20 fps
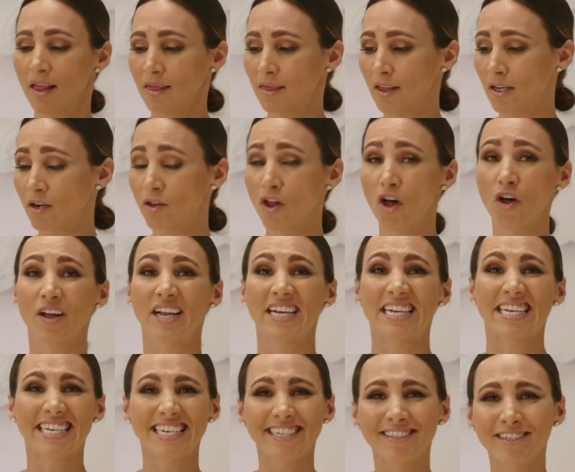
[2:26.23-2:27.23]
Linalool
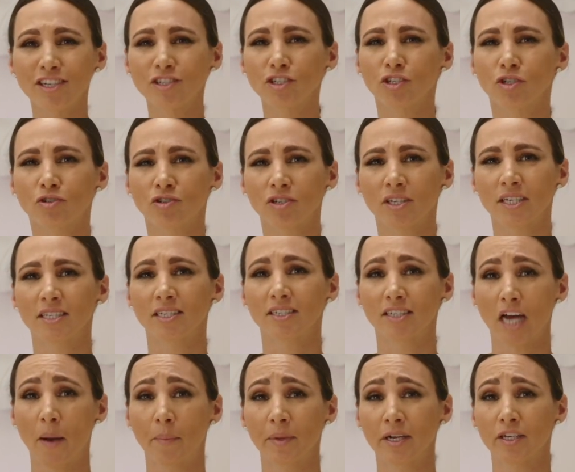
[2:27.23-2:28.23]
isn't usually the
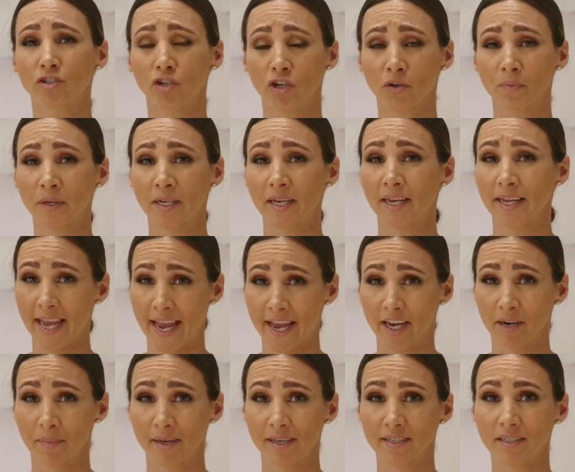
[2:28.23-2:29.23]
dominant terpene in
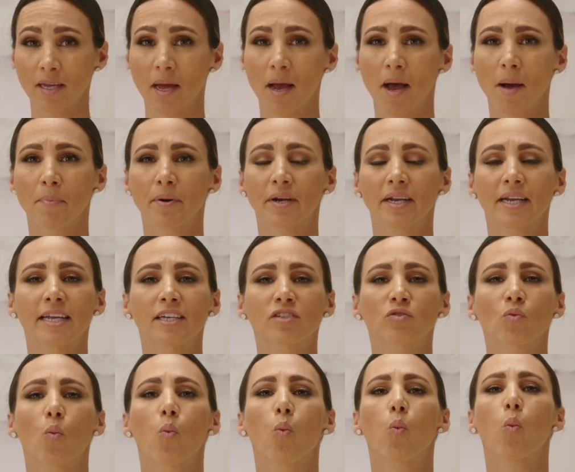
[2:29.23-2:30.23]
cannabis, but it is
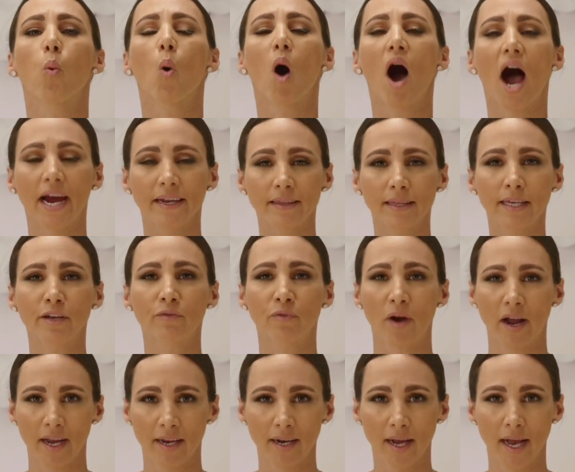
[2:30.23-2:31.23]
widely
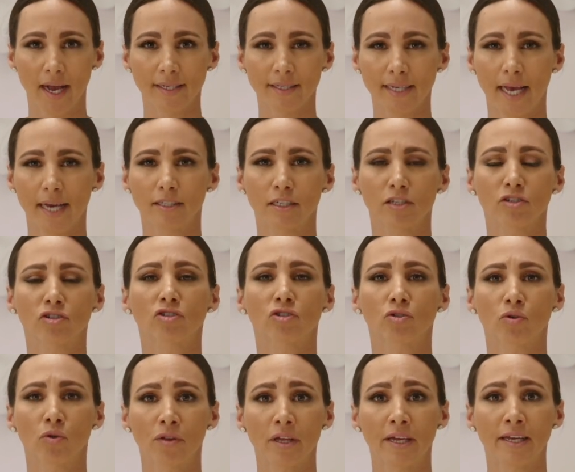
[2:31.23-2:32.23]
recognized as a
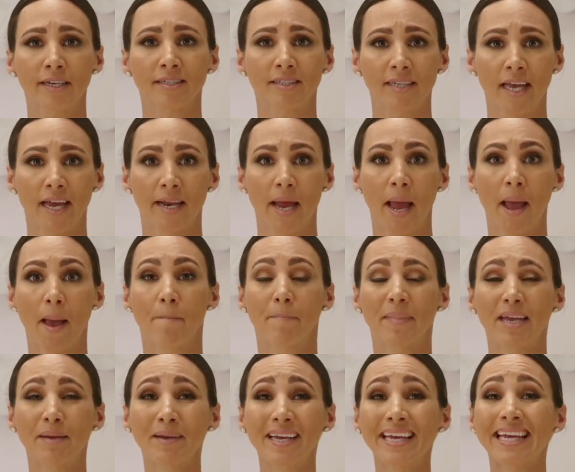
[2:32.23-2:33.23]
soothing scent,
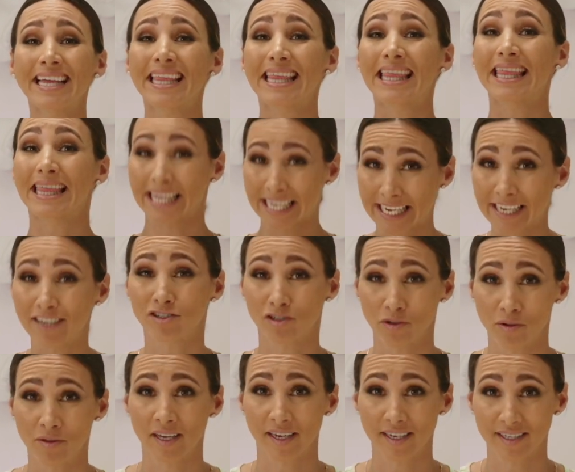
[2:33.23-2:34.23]
maybe the
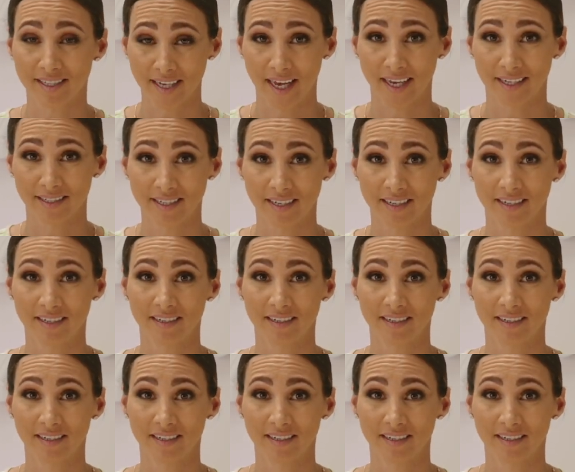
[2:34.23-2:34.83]
soothing scent.